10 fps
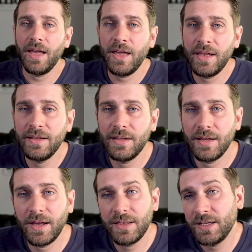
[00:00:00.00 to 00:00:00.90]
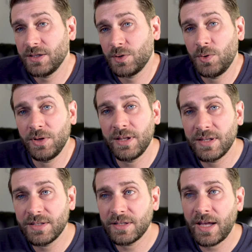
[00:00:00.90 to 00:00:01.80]
And I think it's cool that
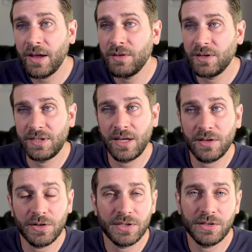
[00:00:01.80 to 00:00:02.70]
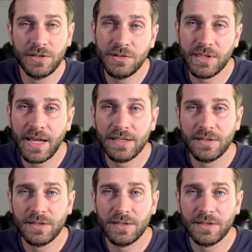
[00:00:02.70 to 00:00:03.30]
these allow you to tailor to your use case.